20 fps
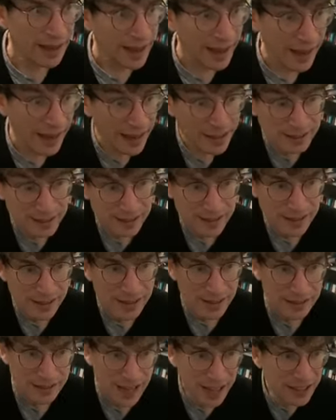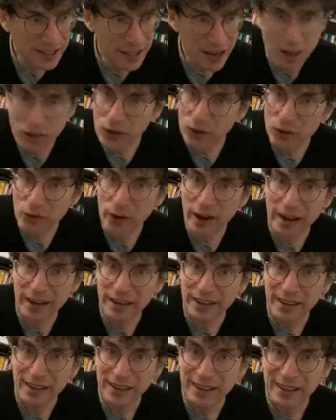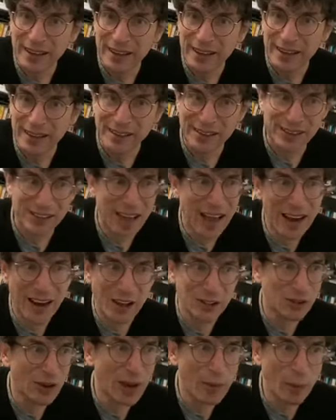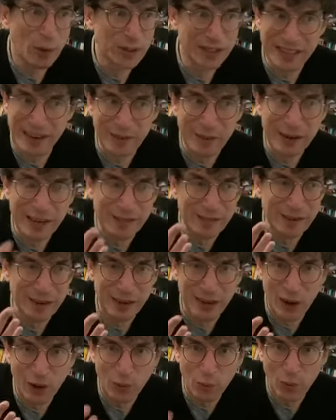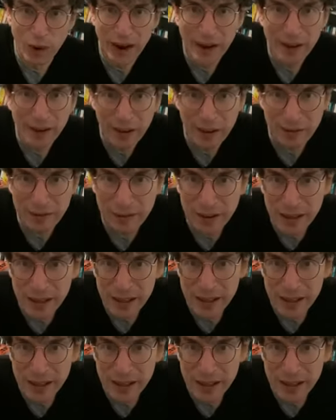And that's another great side hustle I was never even aware of.